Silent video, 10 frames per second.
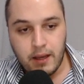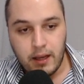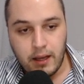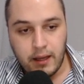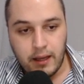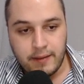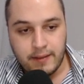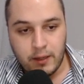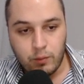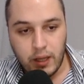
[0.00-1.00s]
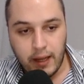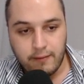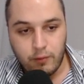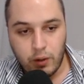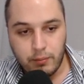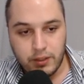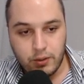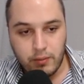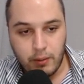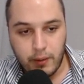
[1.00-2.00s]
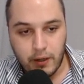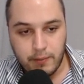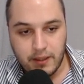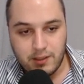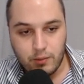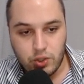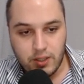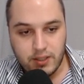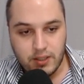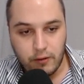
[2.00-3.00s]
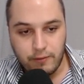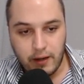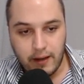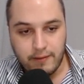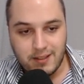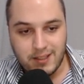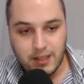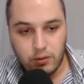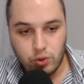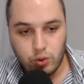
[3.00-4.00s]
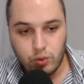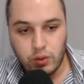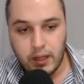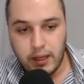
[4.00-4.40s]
And then we have 1-bedroom apartments, which are 05 and 02,